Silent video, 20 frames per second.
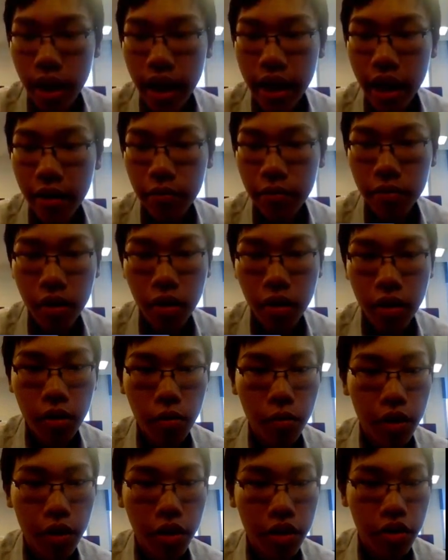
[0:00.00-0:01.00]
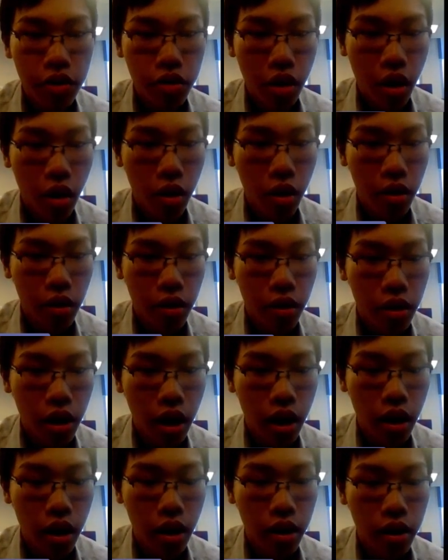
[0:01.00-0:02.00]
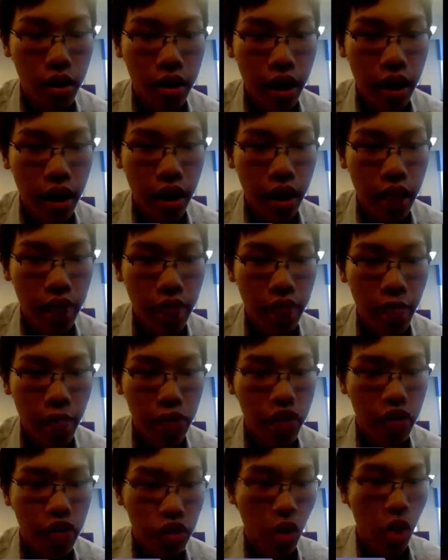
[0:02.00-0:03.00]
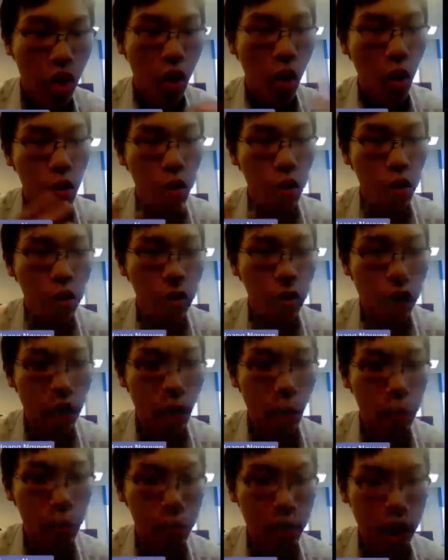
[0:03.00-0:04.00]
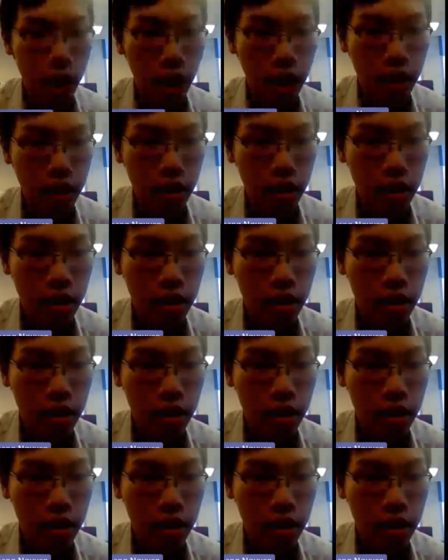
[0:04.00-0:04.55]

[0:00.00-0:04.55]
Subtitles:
And after we draw all of the object,